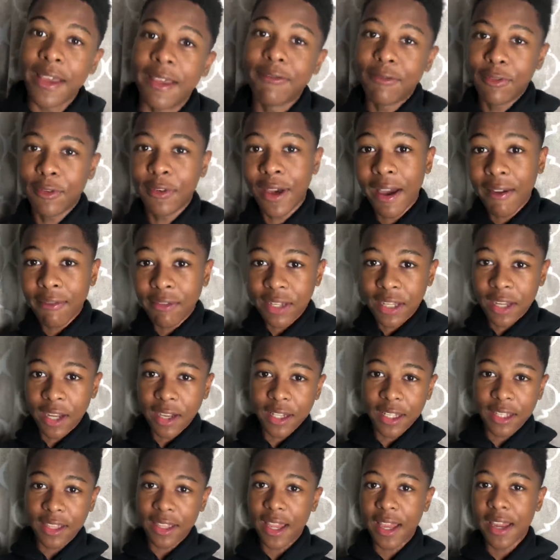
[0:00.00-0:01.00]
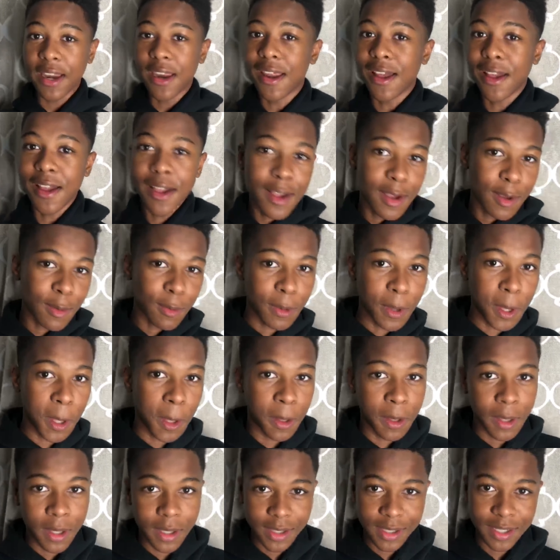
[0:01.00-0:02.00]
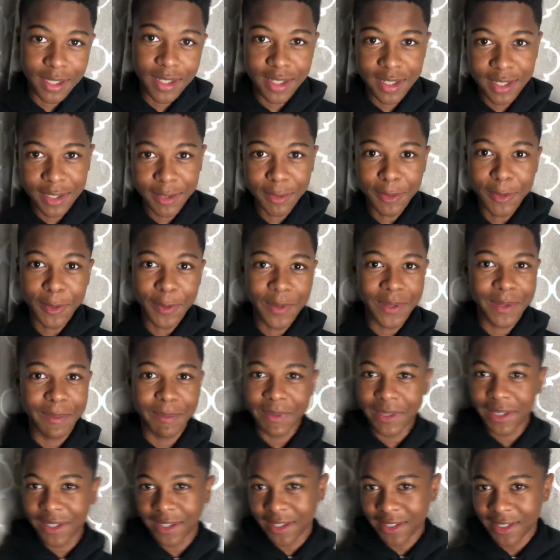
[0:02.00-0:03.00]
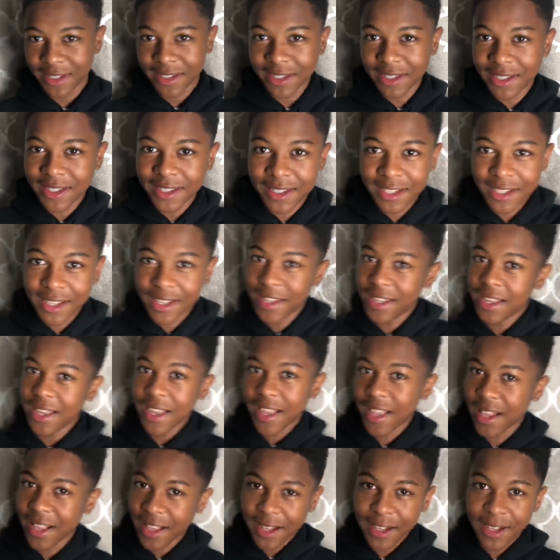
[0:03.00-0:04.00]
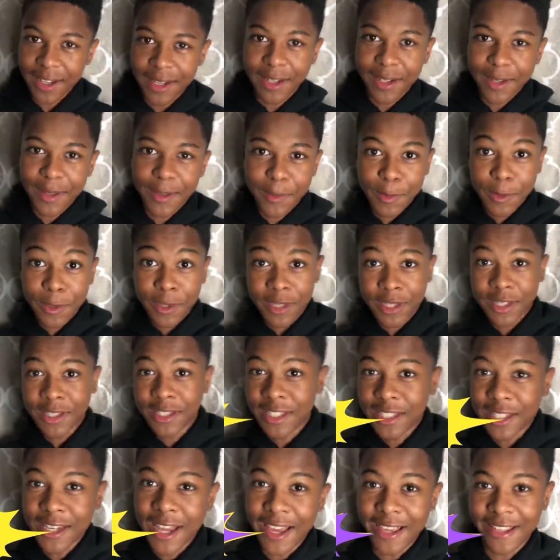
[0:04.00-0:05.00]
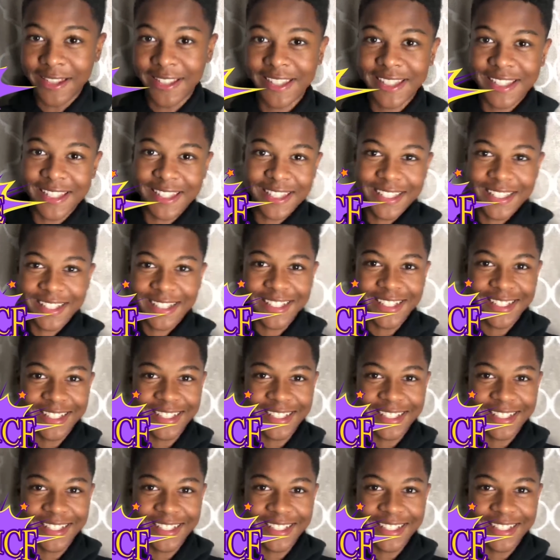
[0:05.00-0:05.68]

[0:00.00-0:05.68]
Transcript: If you haven't done it then, well, will still do it because it's nice.